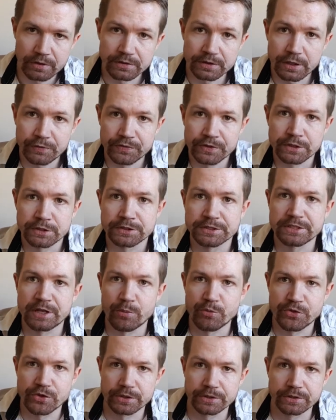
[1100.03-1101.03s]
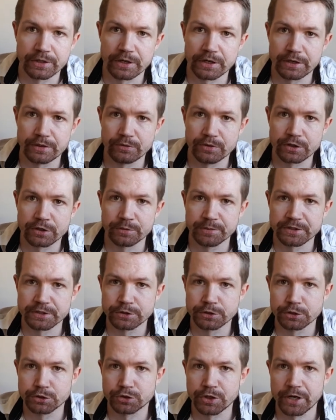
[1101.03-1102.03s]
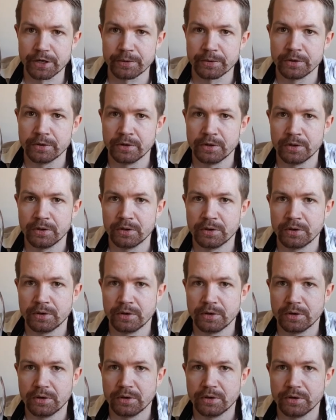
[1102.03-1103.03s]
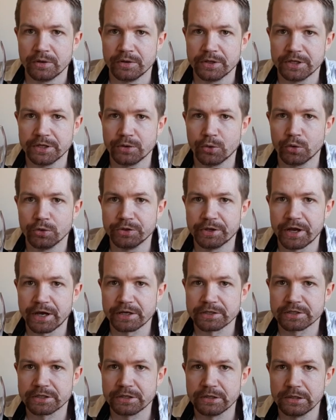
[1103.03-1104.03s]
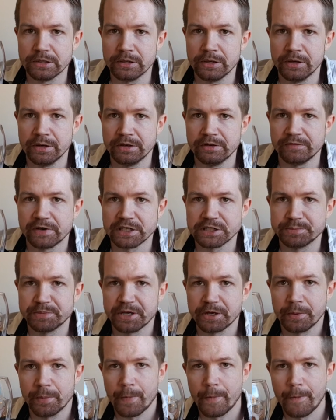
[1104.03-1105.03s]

definitely something I recommend you to try, the Unertl Weissbier.